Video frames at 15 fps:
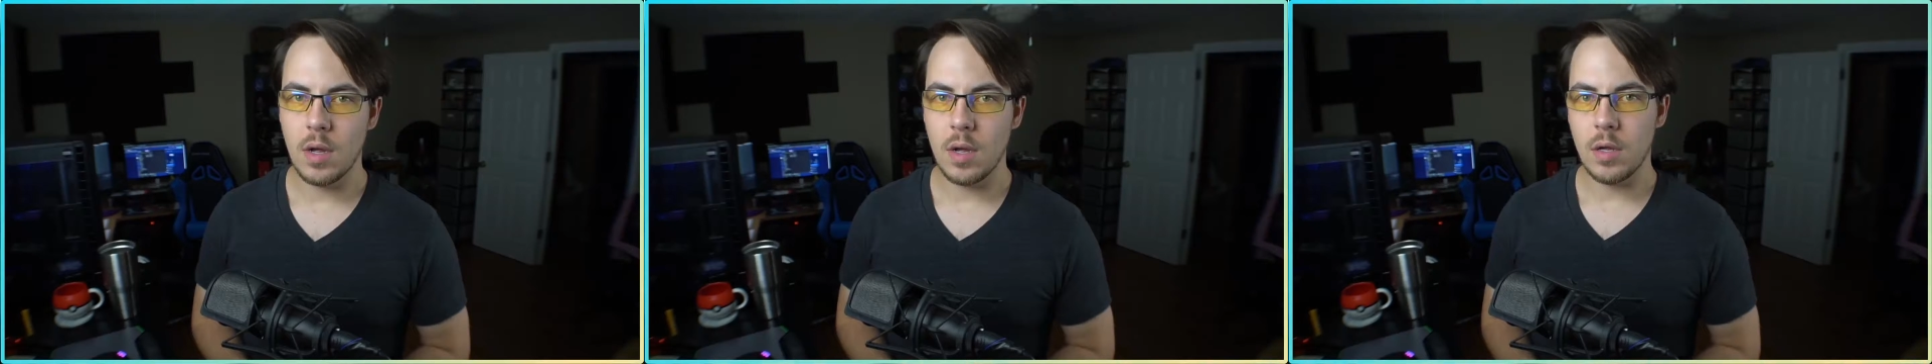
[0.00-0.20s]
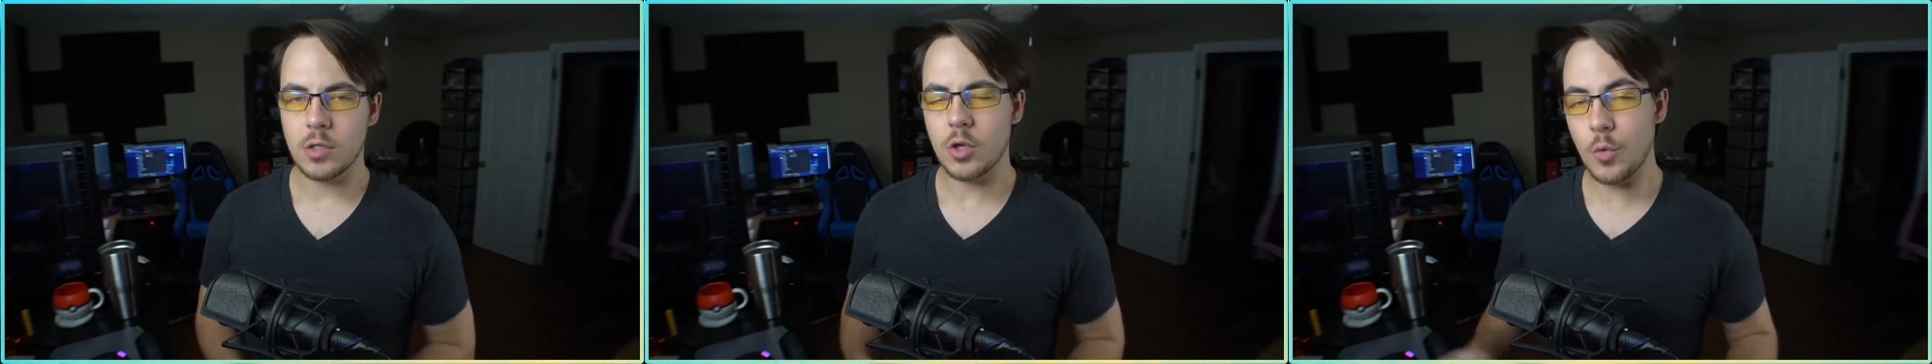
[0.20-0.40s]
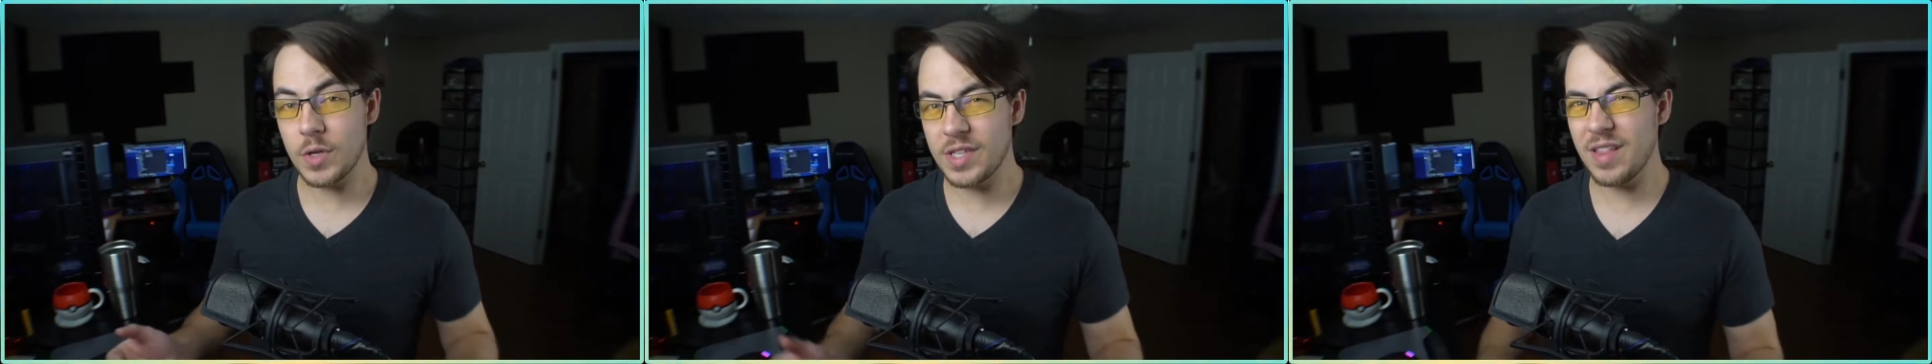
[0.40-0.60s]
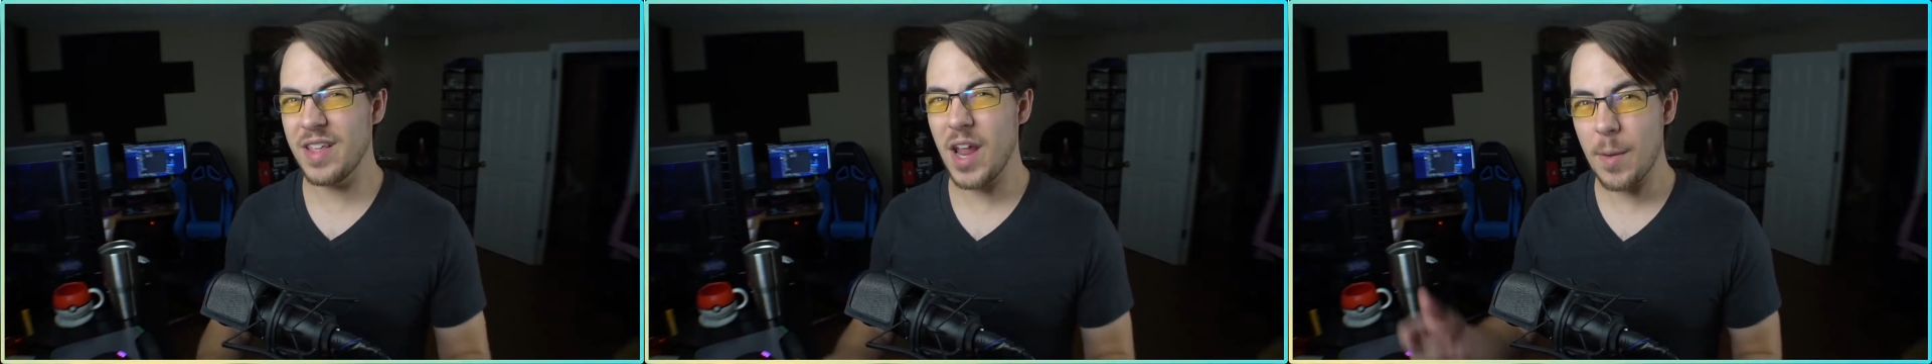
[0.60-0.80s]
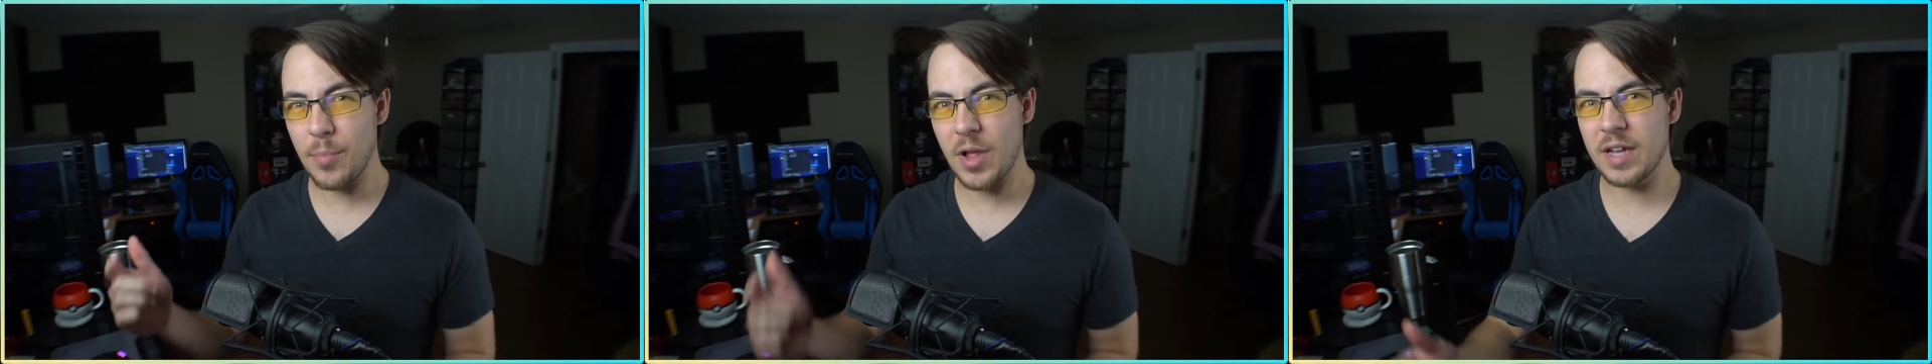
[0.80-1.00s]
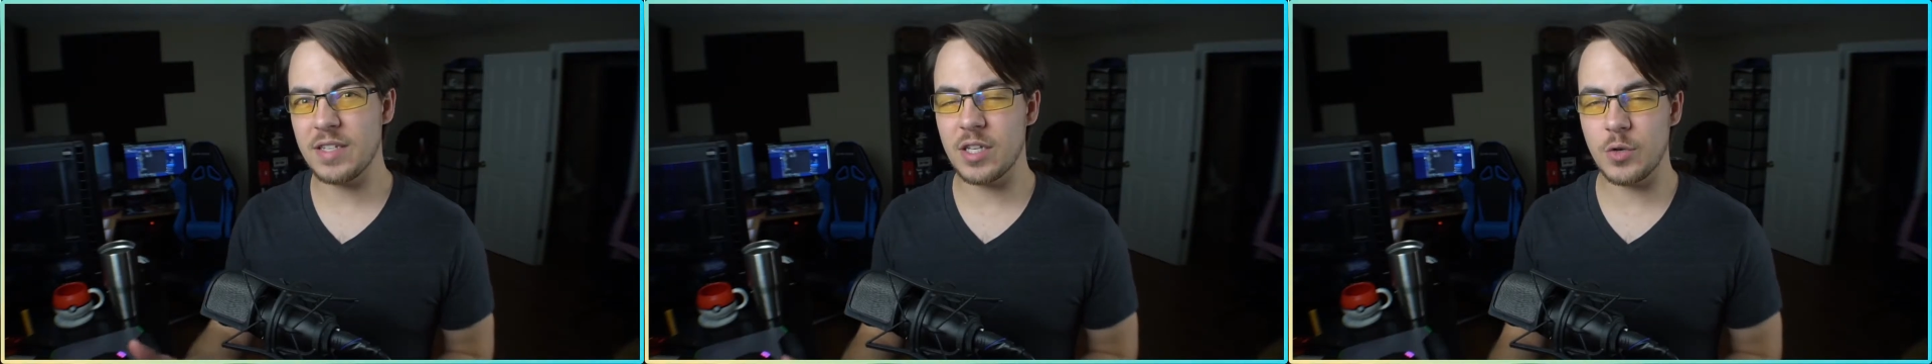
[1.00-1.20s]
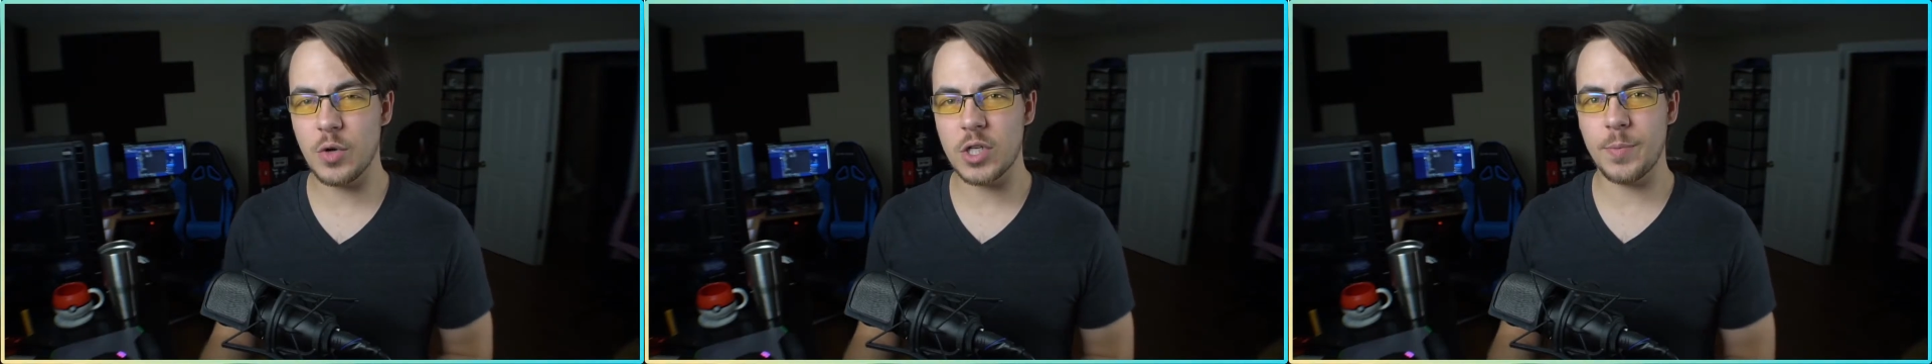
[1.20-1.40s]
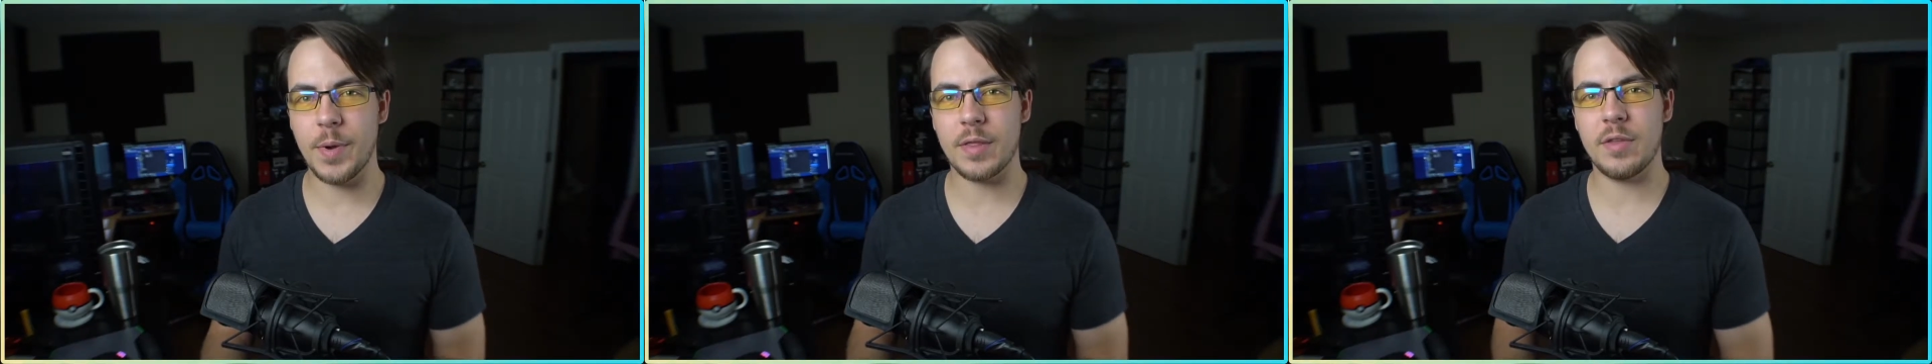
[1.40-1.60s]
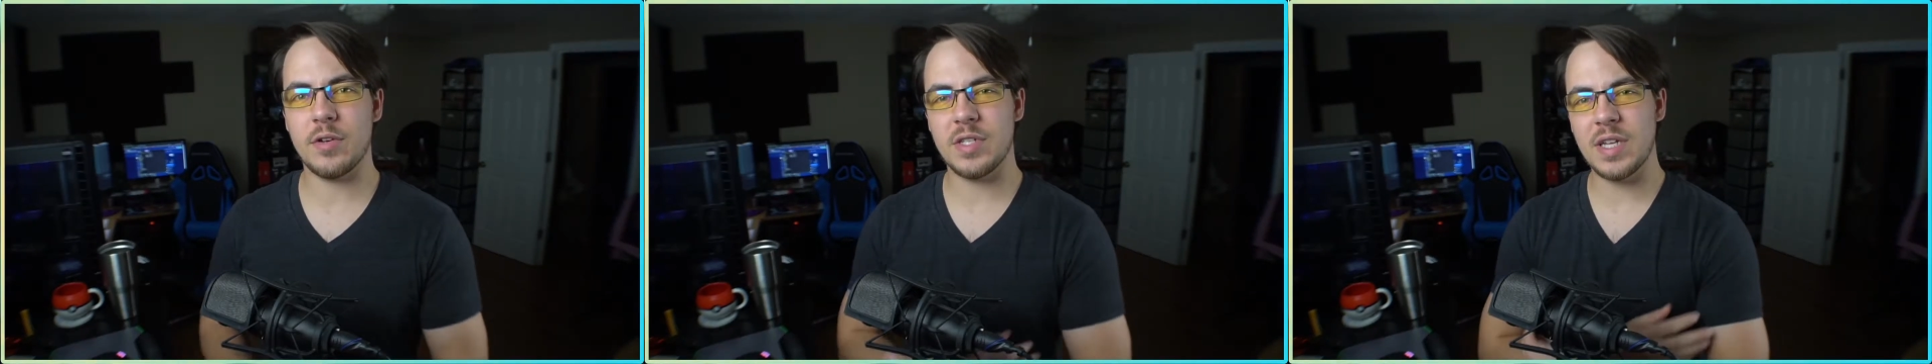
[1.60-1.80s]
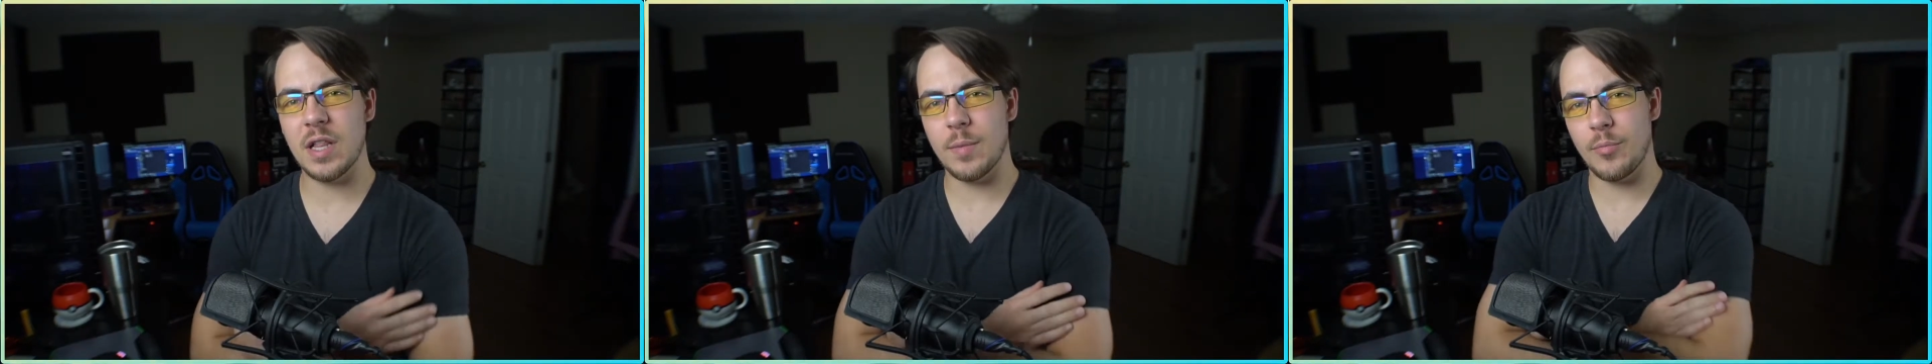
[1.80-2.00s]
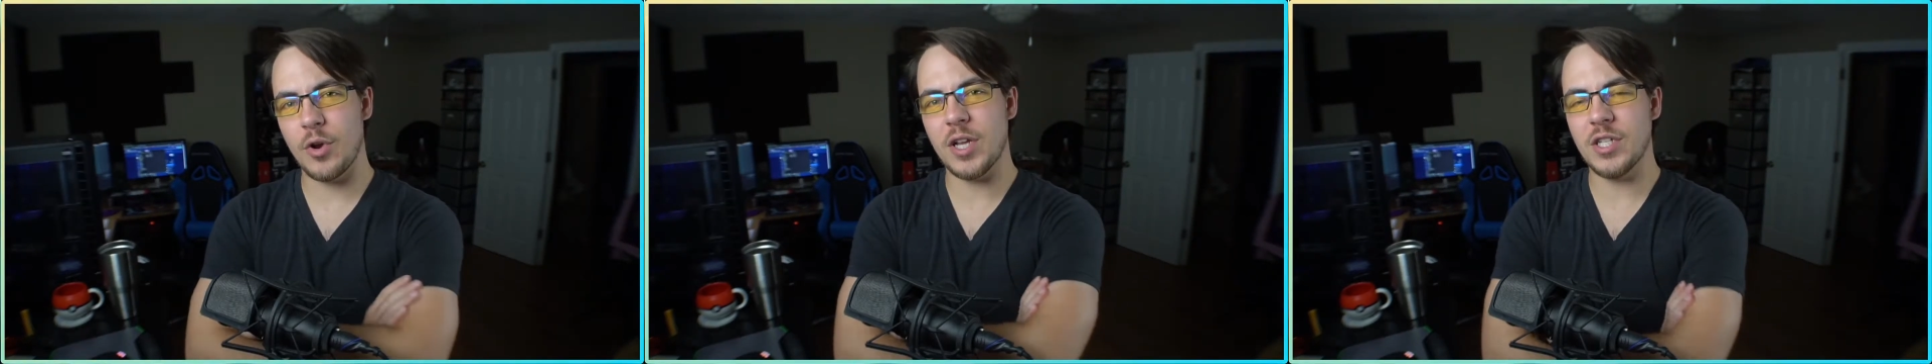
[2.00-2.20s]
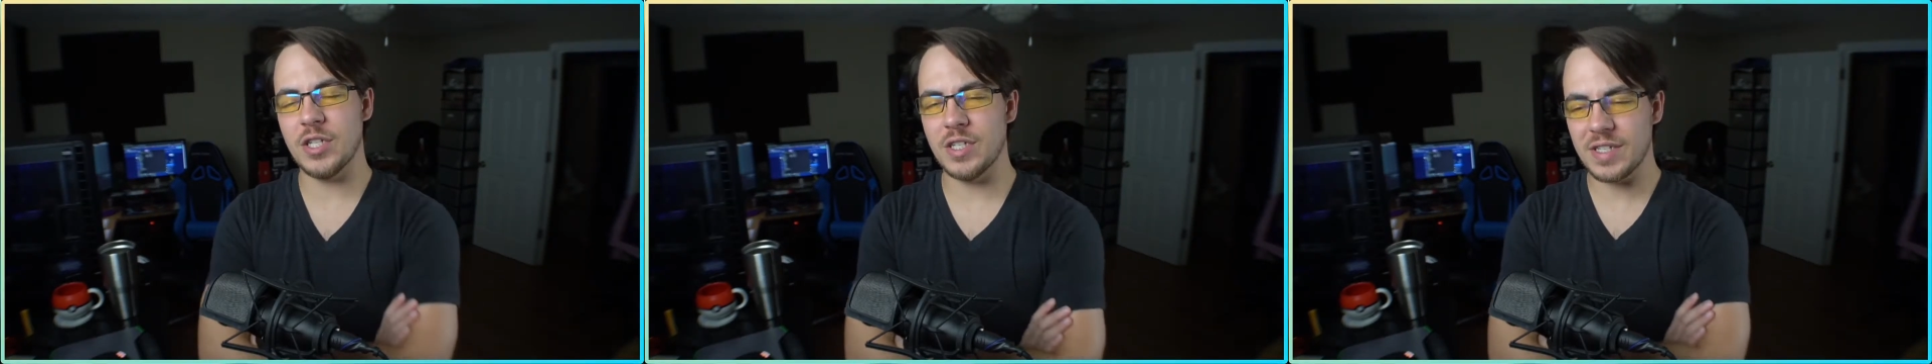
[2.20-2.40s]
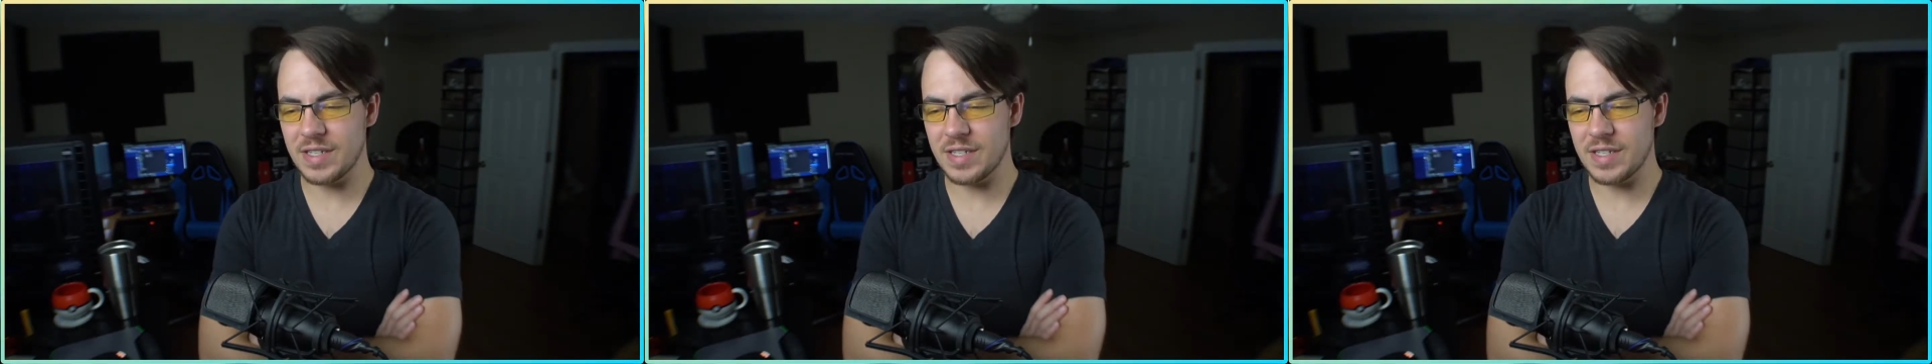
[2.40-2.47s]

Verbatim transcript: So recently I blasted Twitch about their celebrations